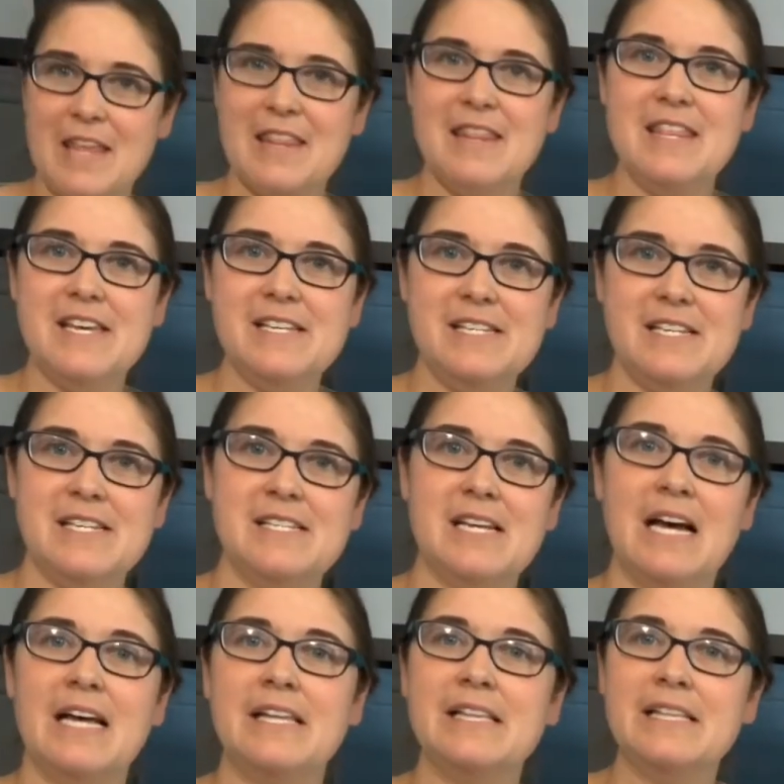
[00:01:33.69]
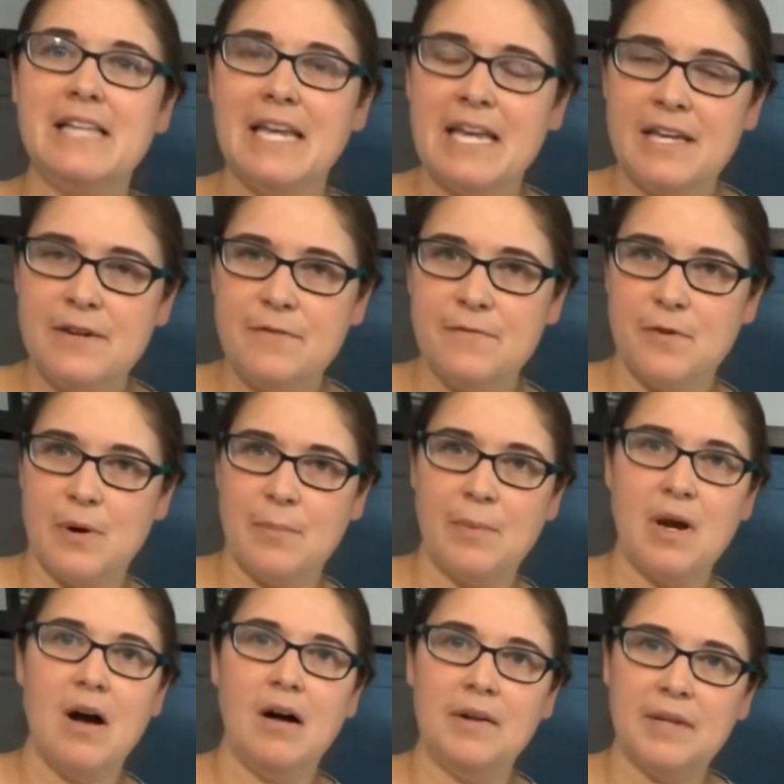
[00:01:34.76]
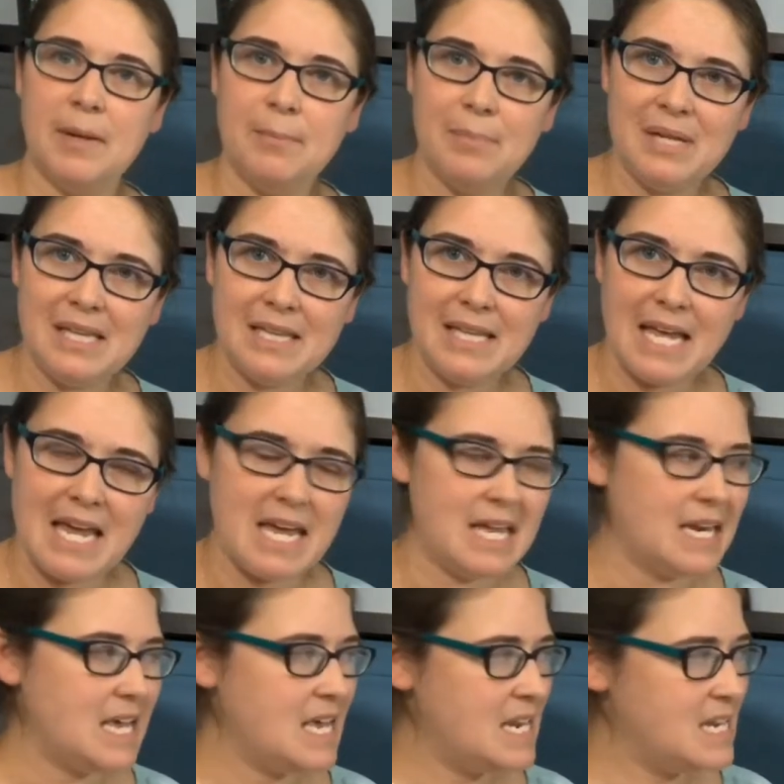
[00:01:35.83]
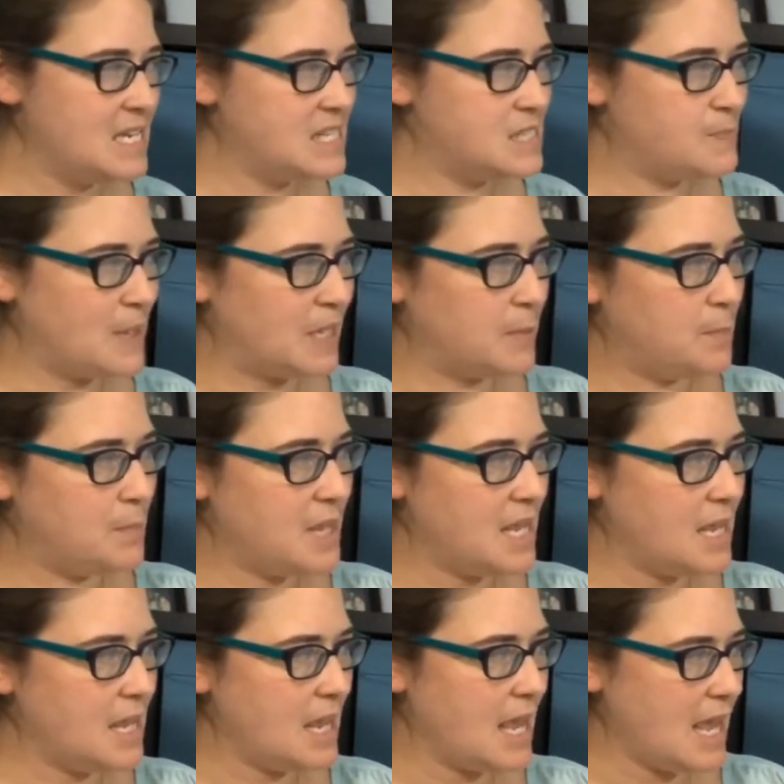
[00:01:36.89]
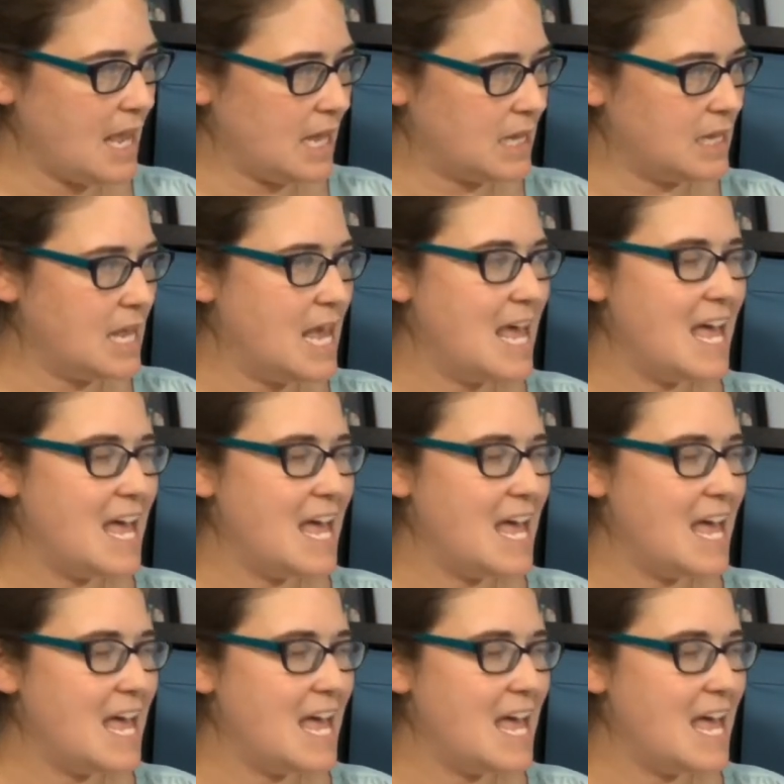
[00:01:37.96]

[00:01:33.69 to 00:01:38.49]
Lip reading: This is a landform called a plane, and it's spelled P-L-A-I-N,